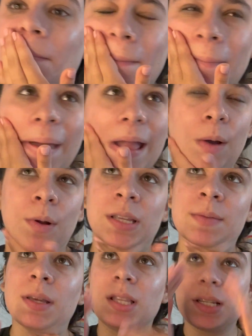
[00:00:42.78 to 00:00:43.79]
But I wanted
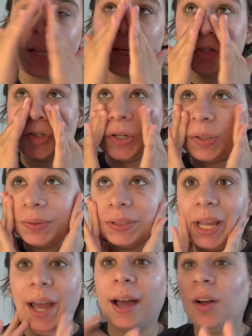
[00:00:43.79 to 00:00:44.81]
to make this intro
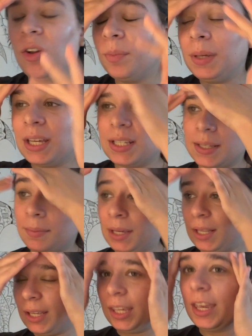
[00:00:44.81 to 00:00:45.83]
now because
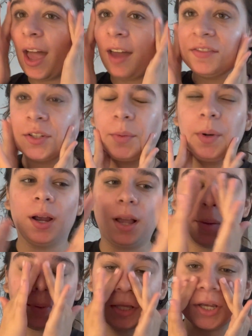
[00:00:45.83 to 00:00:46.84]
immediately after work
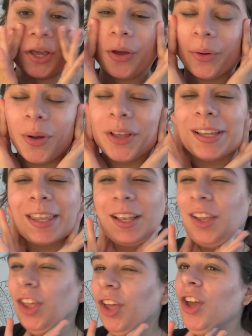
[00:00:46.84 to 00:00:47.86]
I'm gonna go on a
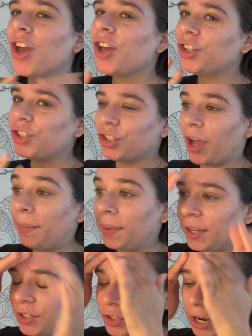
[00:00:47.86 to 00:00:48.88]
little
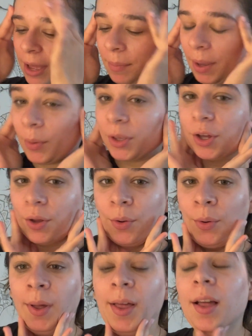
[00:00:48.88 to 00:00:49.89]
shopping trip. I want to
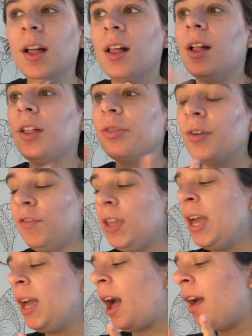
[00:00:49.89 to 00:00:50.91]
go
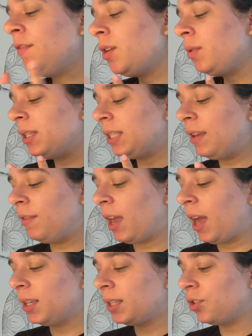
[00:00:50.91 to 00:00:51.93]
thrifting. I have to go to C V
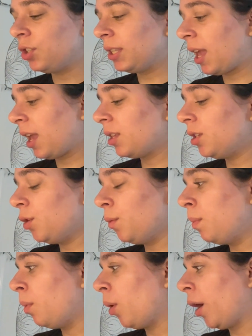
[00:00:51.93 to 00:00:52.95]
S and just like do
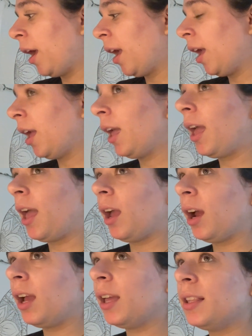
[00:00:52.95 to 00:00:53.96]
boring
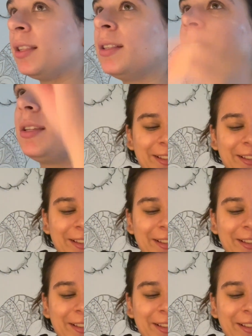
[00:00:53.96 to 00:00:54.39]
errands.